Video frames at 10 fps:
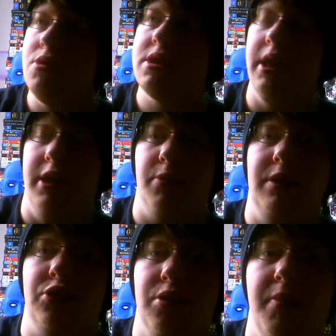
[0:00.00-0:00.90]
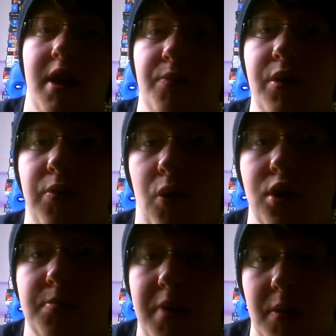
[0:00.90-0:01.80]
We'd sit in the twins' room, and we'd
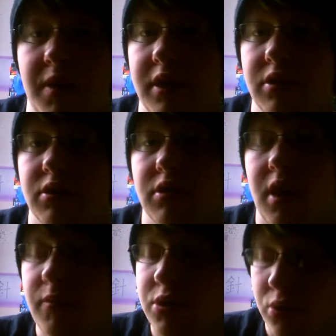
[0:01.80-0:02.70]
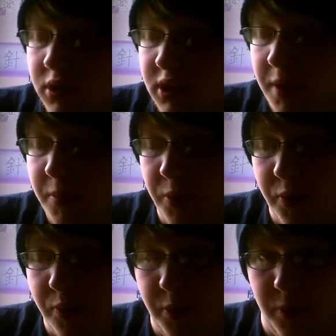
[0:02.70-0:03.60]
watch Power Rangers. That was the only time
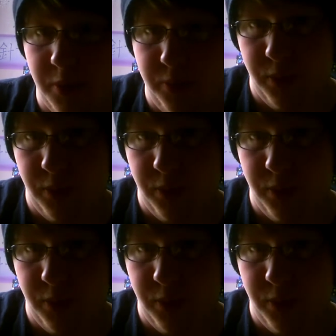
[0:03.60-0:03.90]
we were